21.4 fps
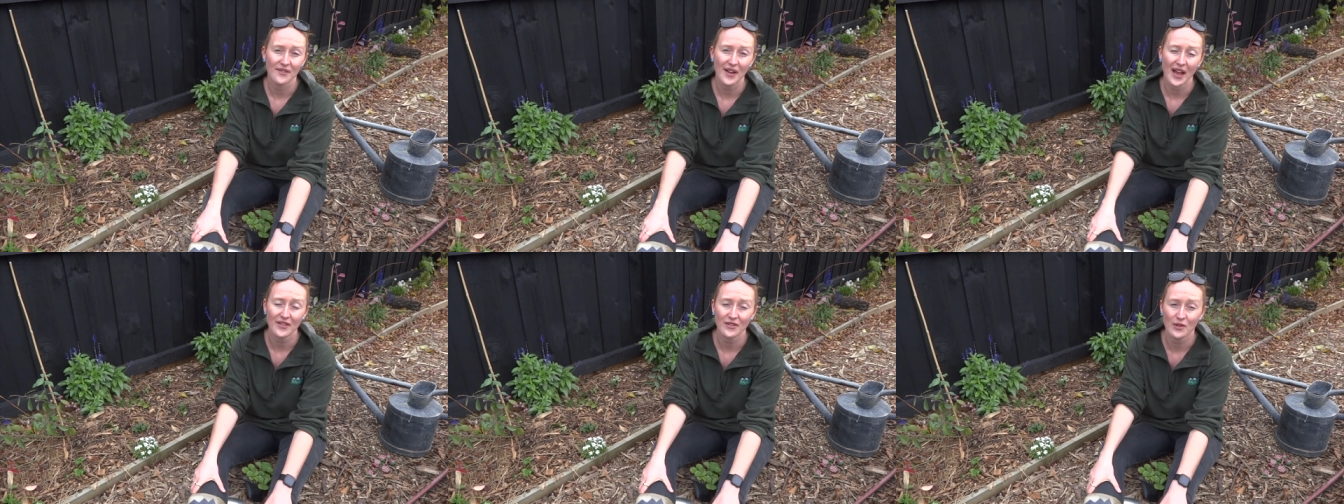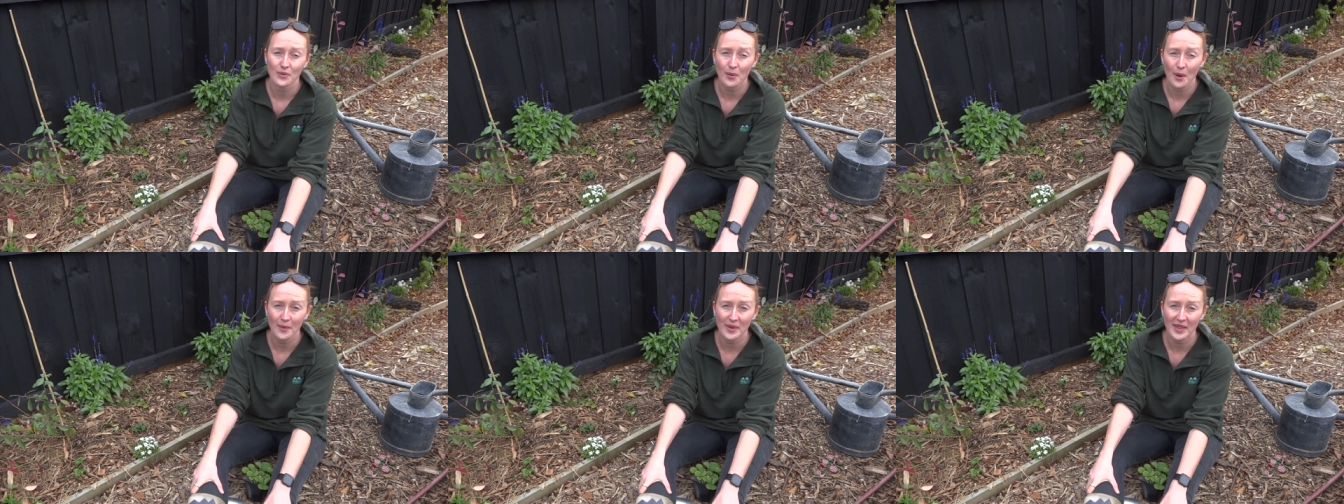had
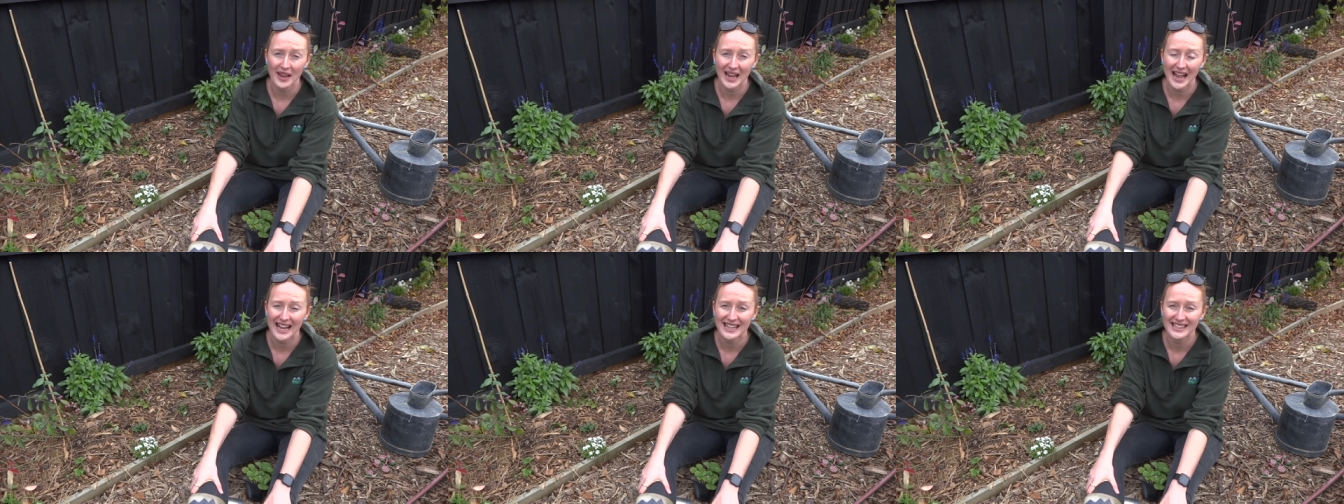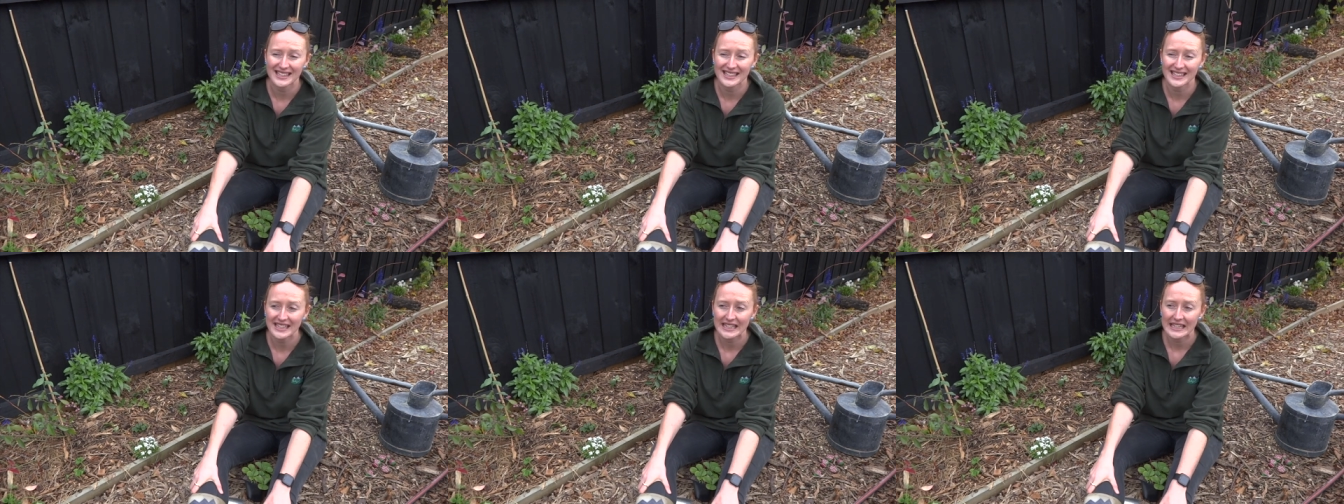for probably the
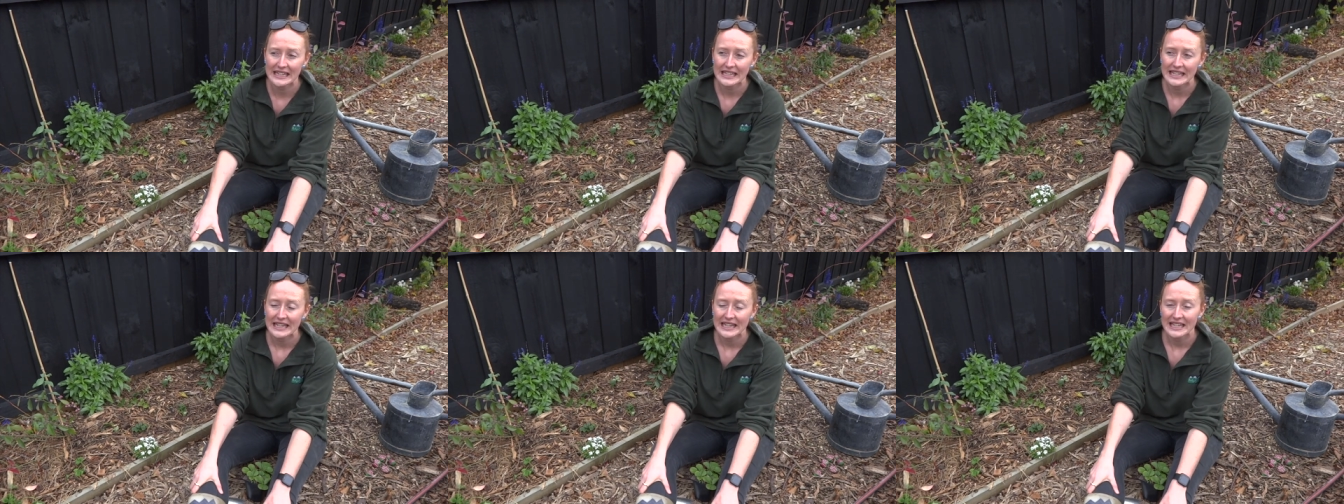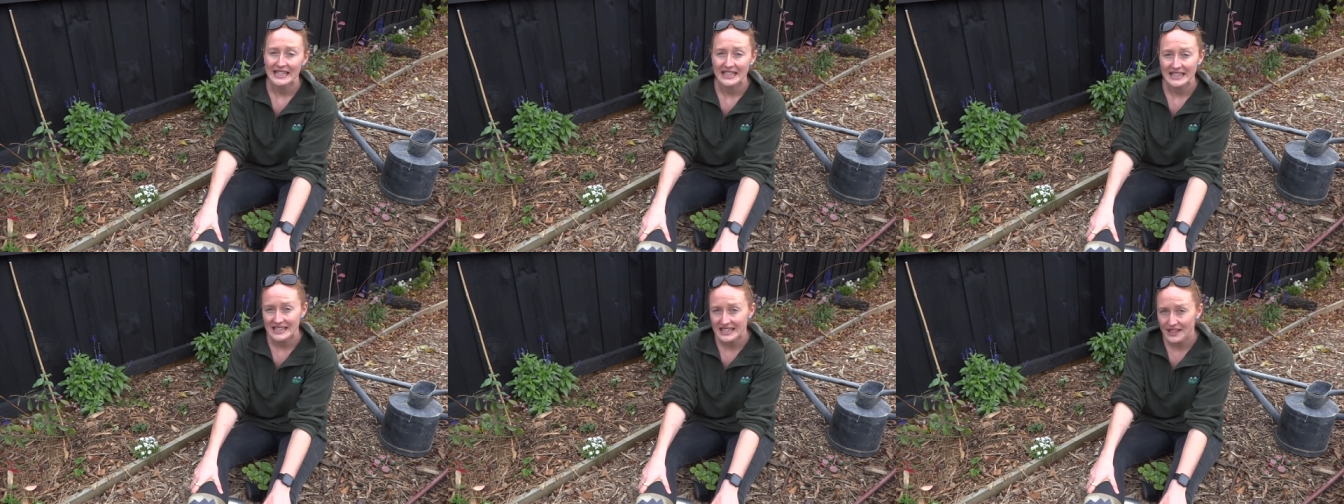last
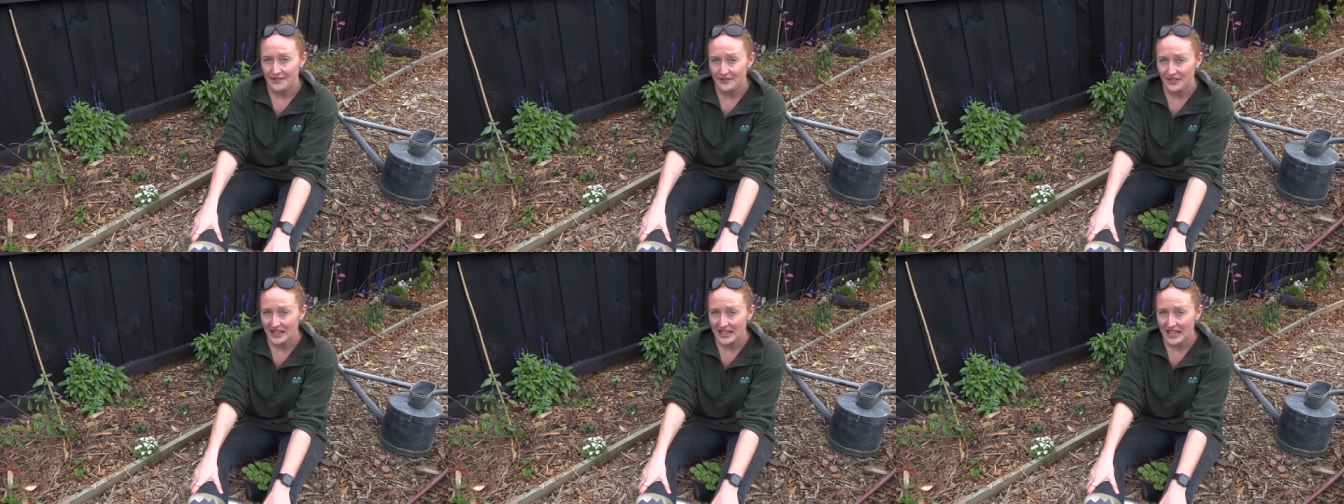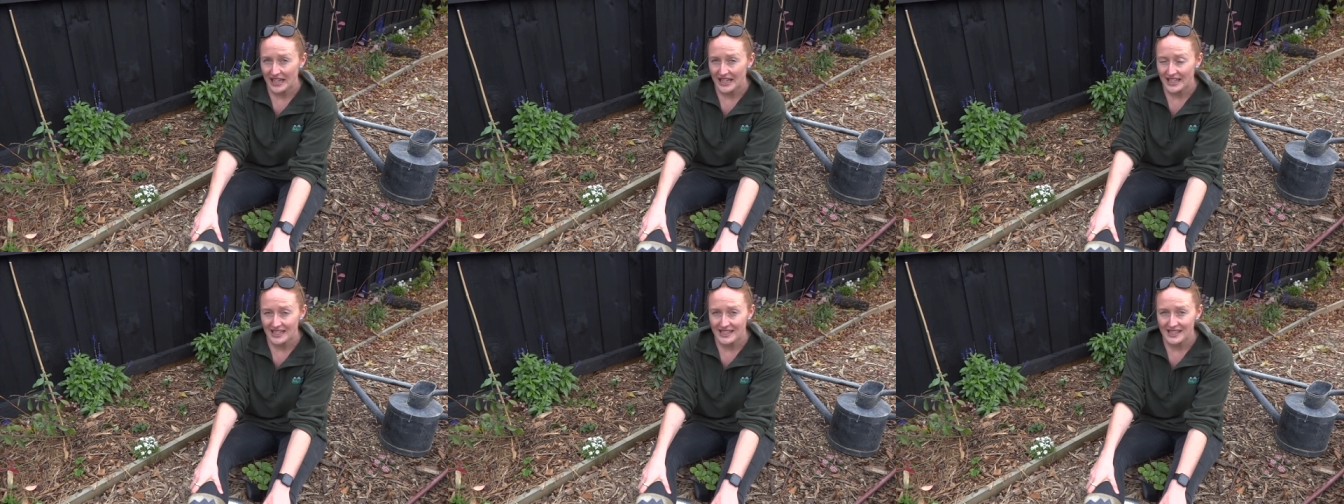seven
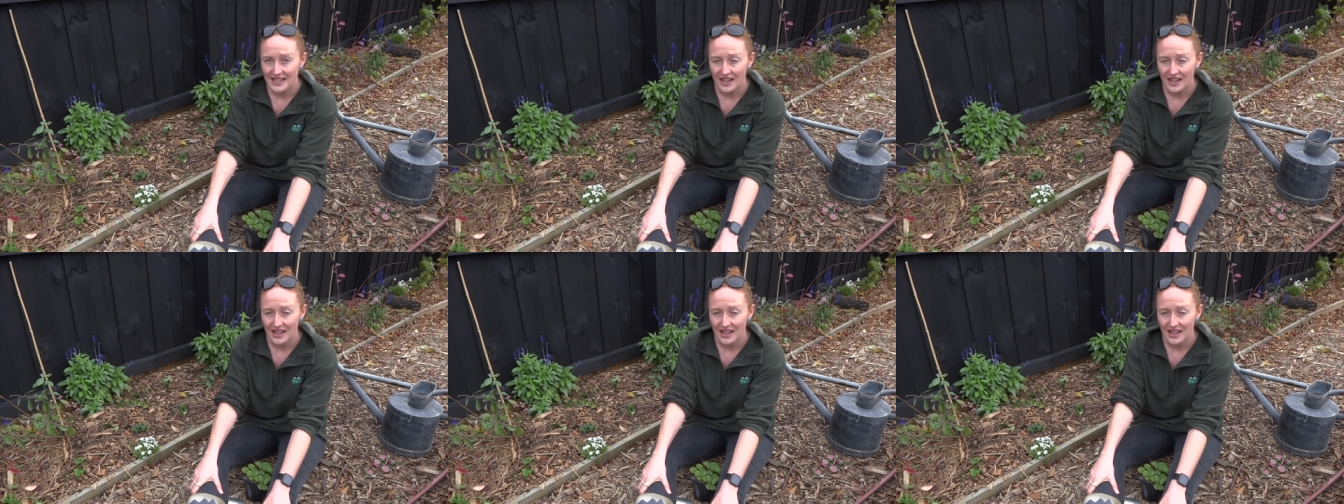years.